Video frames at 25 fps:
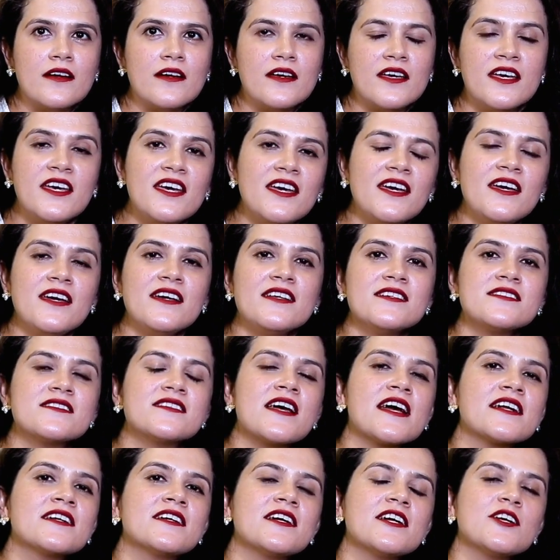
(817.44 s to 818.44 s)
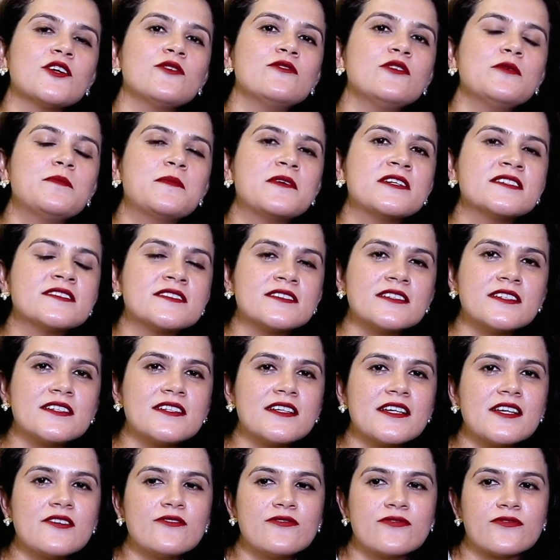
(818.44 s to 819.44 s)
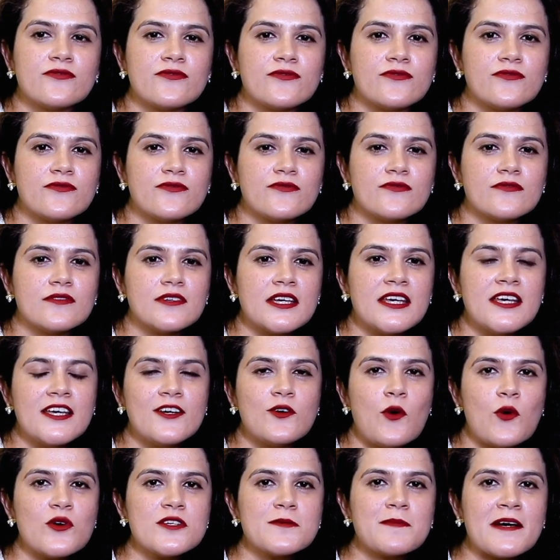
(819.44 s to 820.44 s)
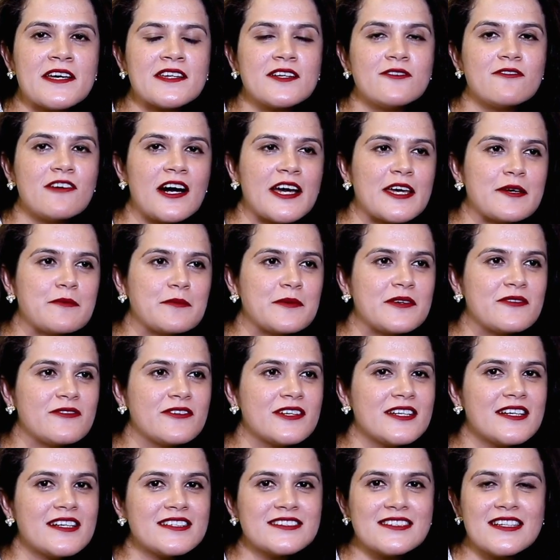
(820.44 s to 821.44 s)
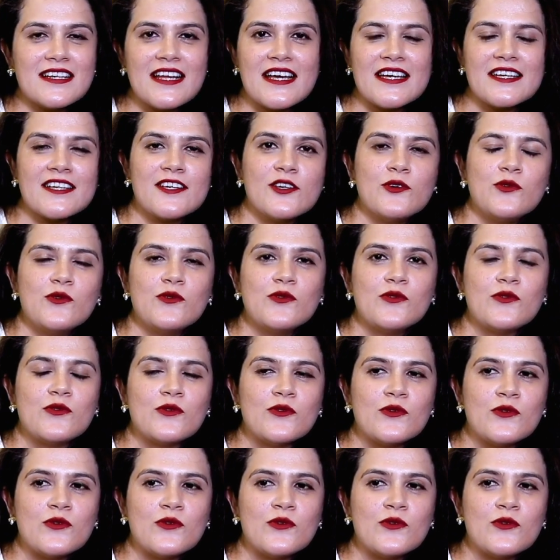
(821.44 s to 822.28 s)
he is that kind of a person, if he goes by the vibe, if he doesn't like you,